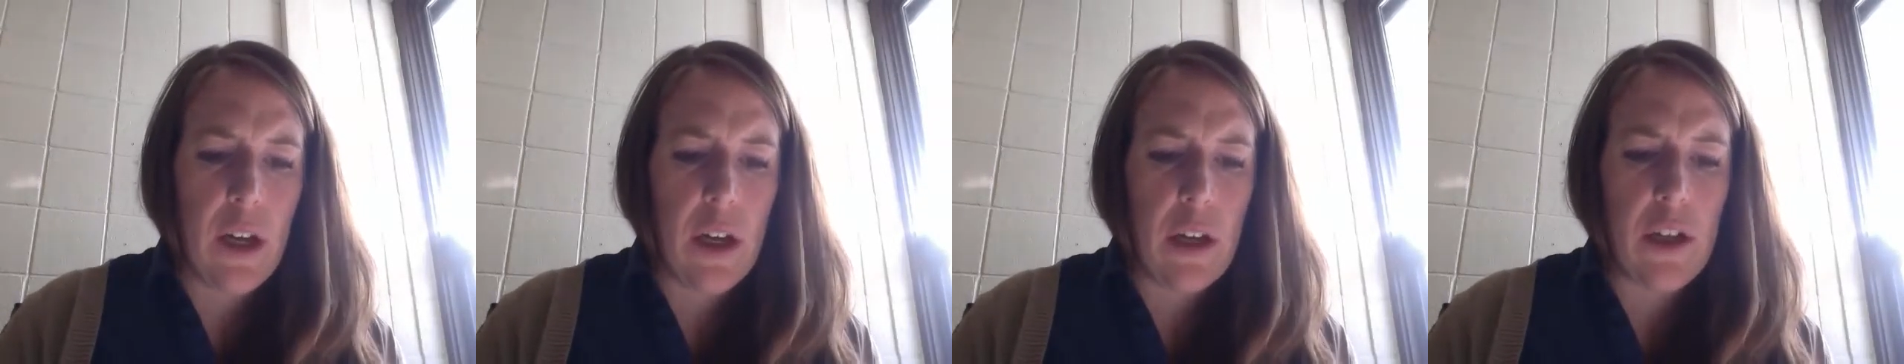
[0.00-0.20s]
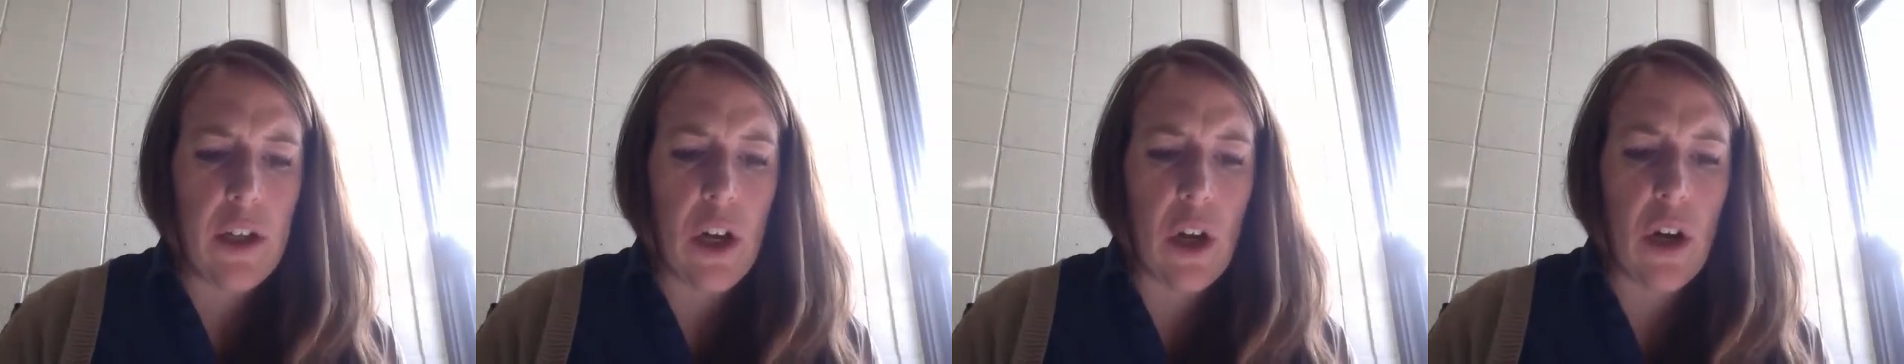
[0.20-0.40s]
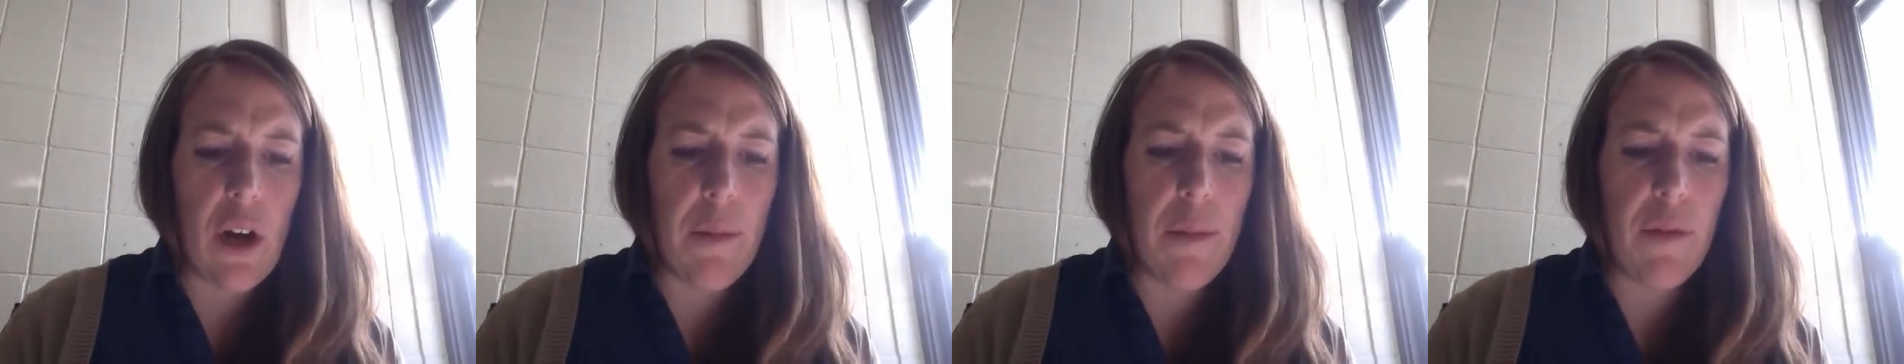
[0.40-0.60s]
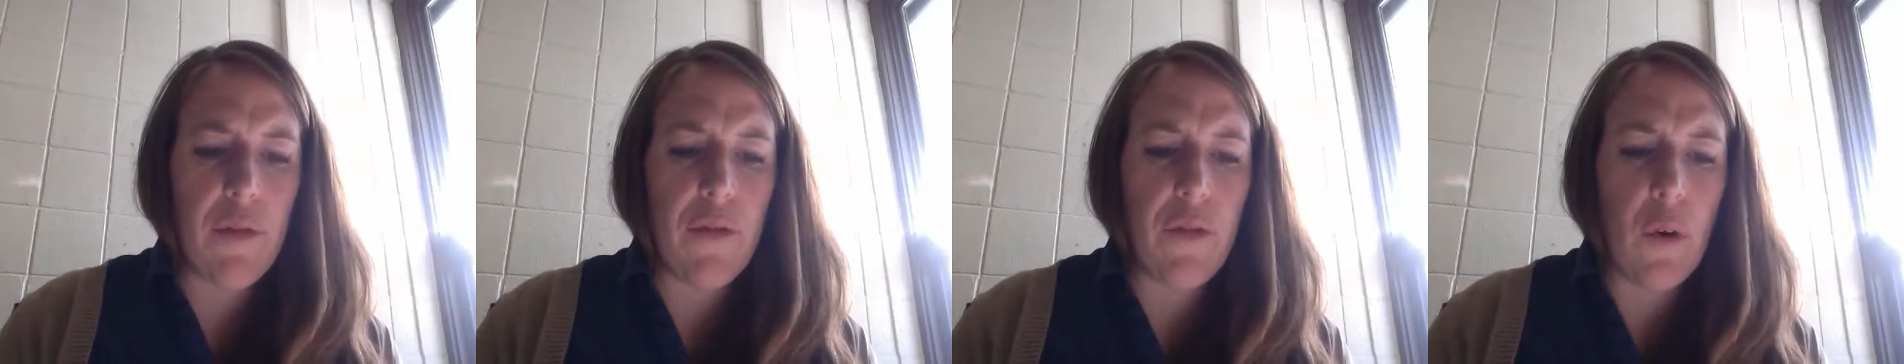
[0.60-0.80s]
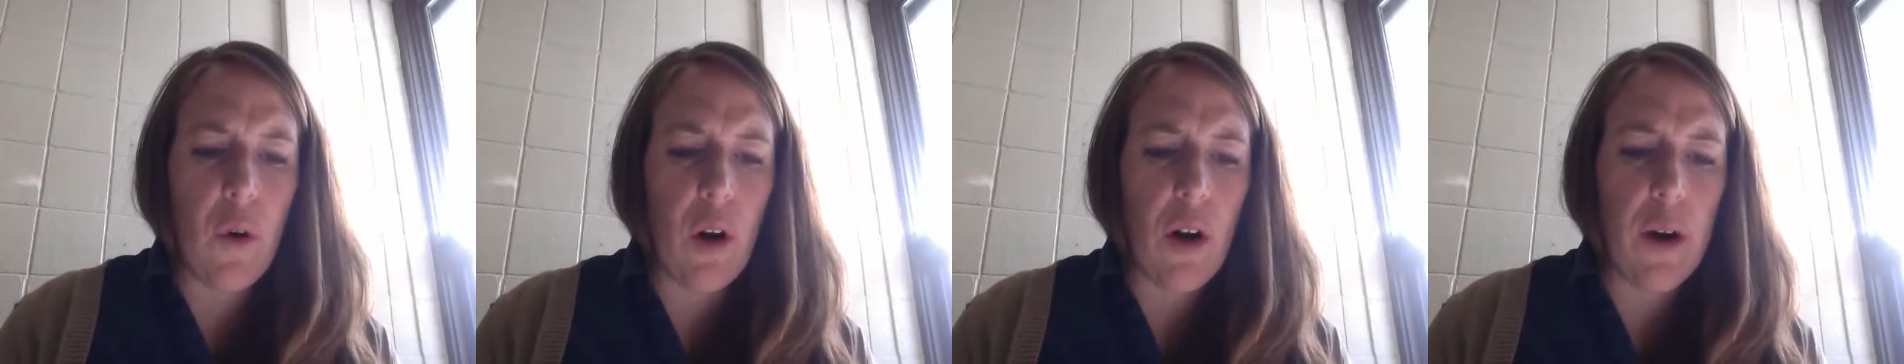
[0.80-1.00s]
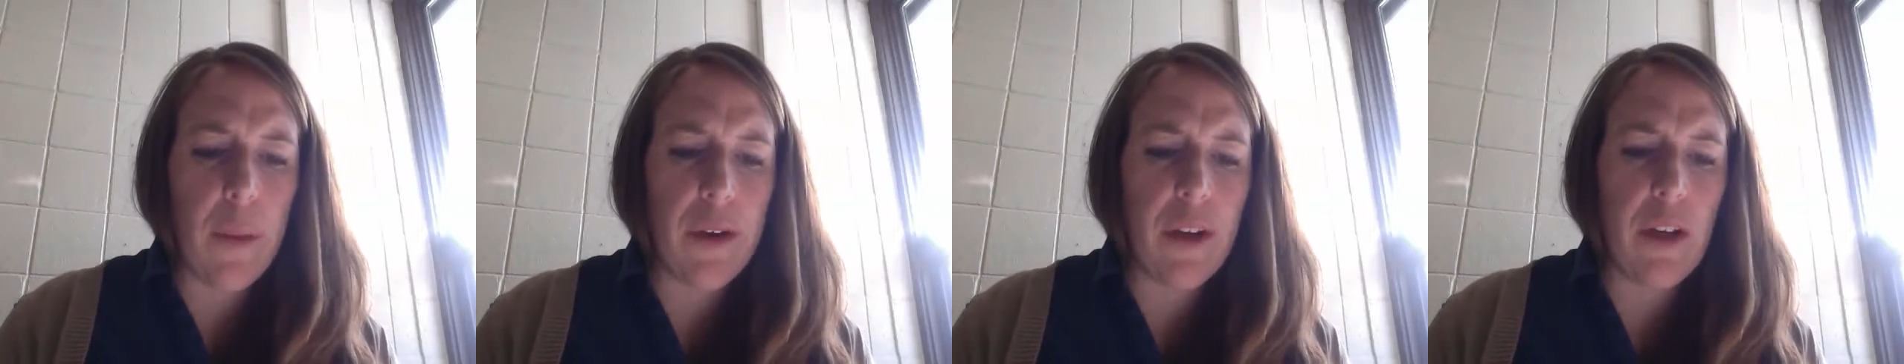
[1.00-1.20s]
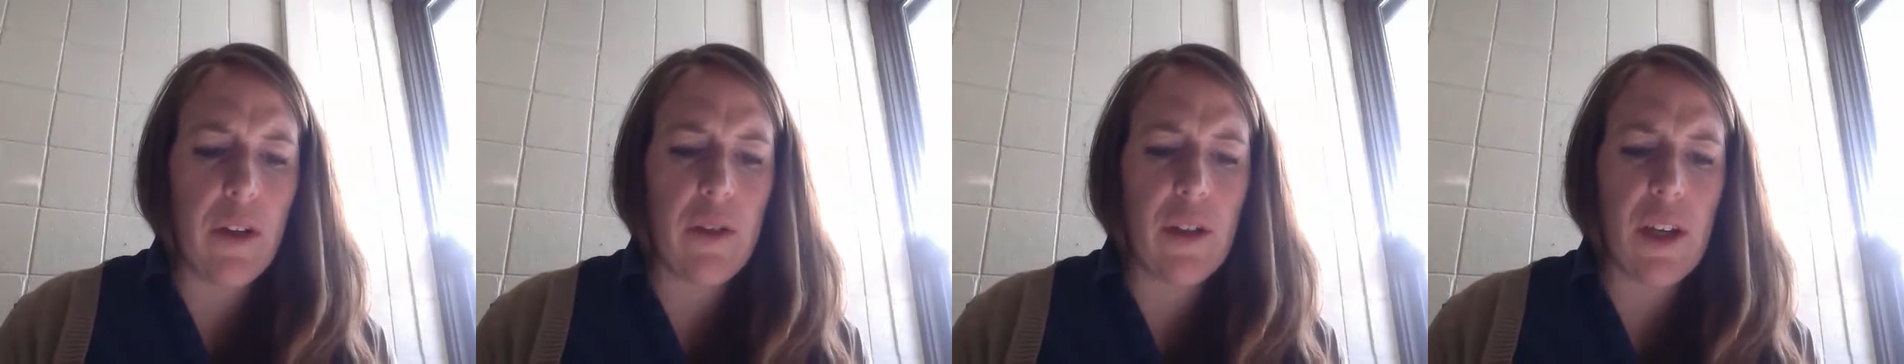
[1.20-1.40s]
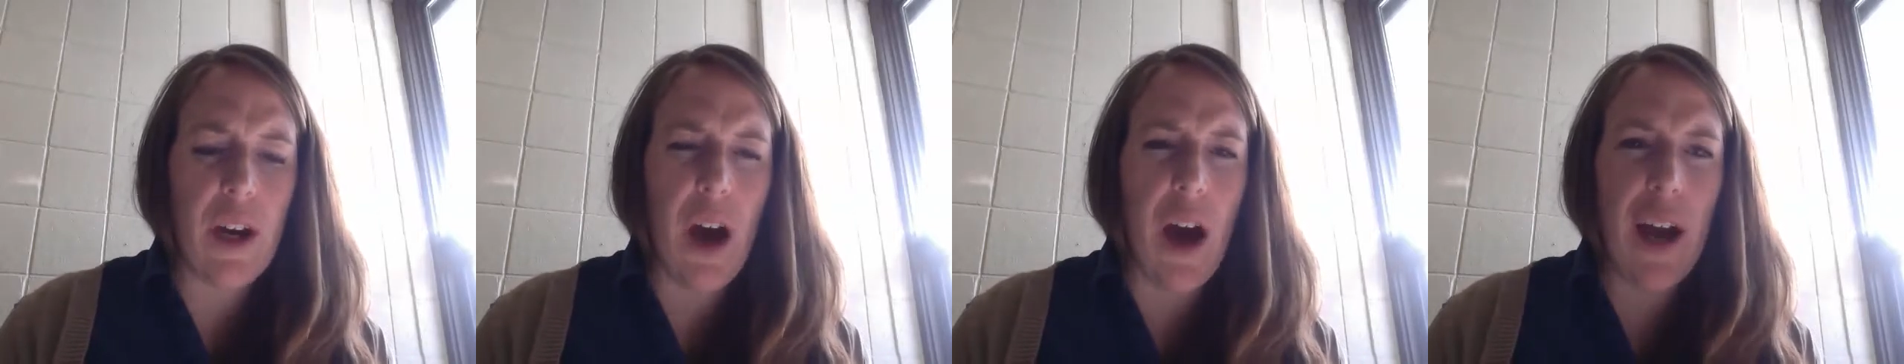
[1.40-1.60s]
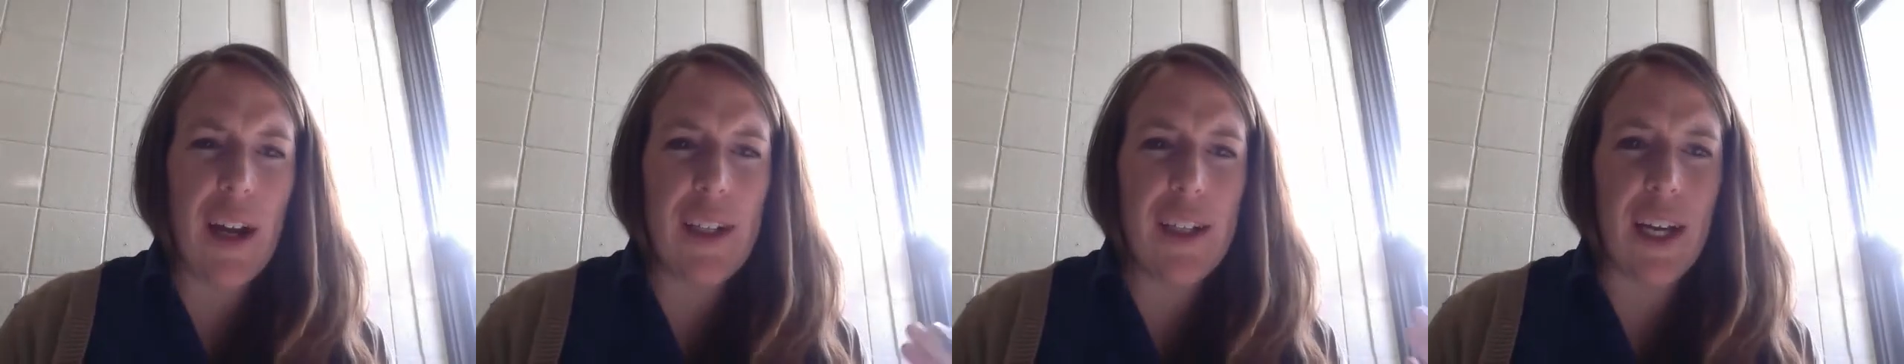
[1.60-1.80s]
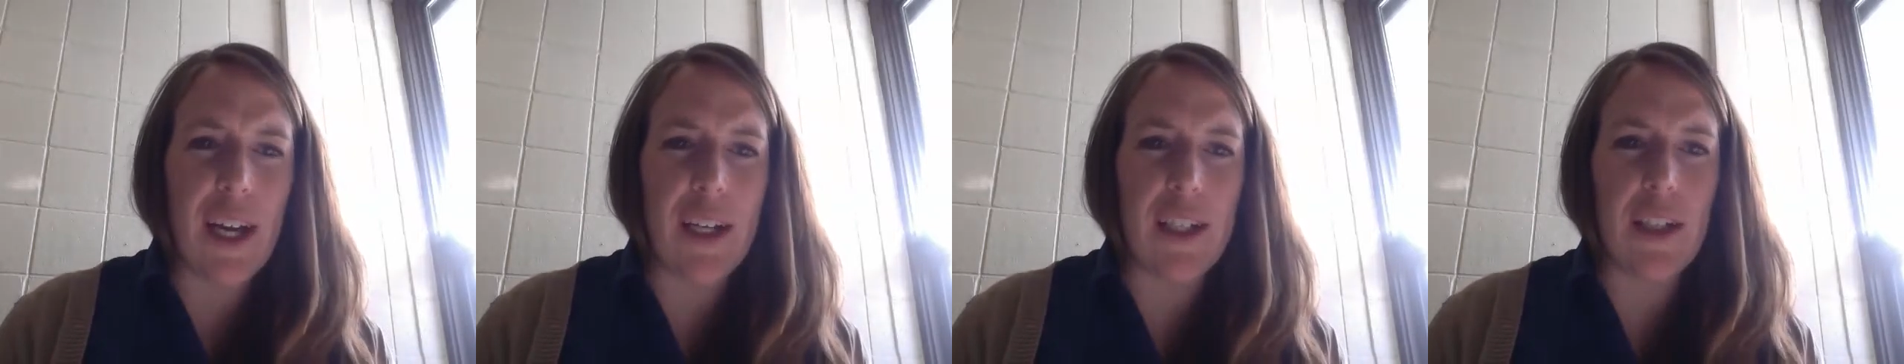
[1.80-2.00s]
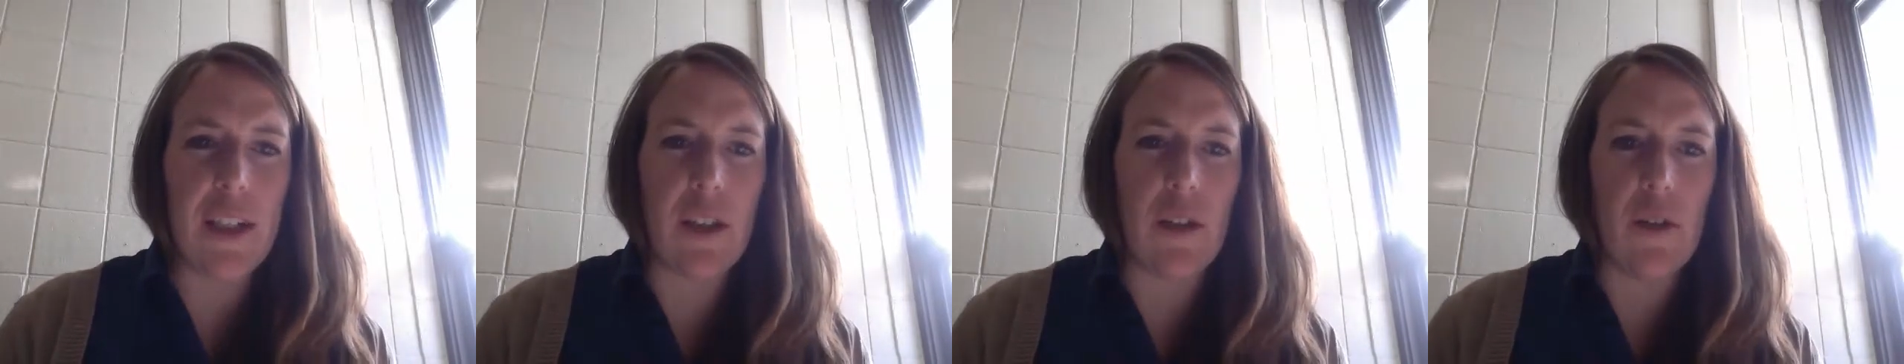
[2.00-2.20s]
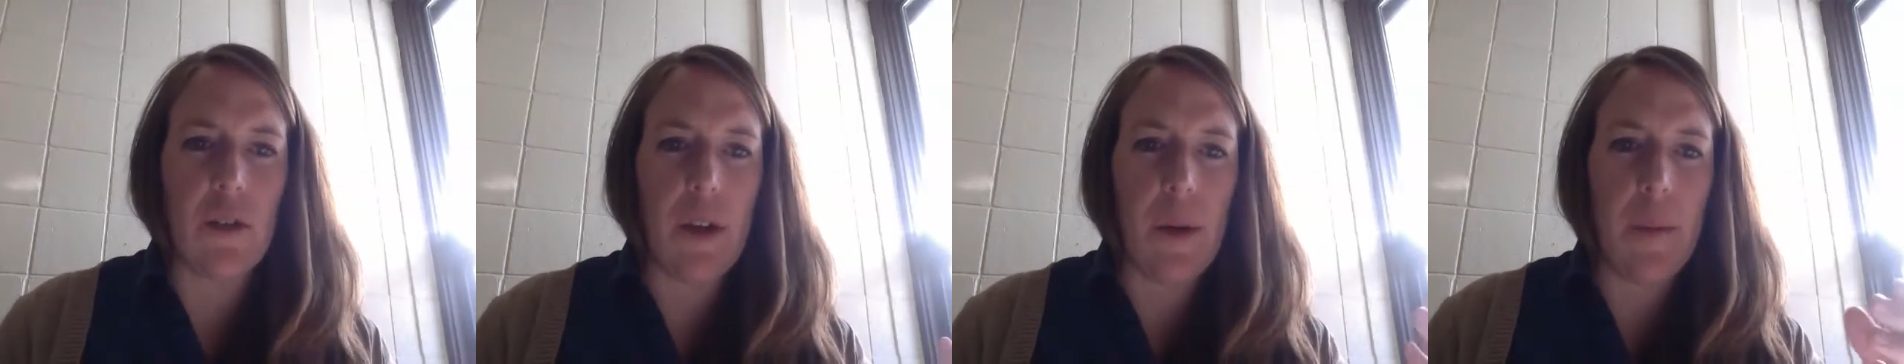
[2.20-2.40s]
So number 4, I'm going to use context clues.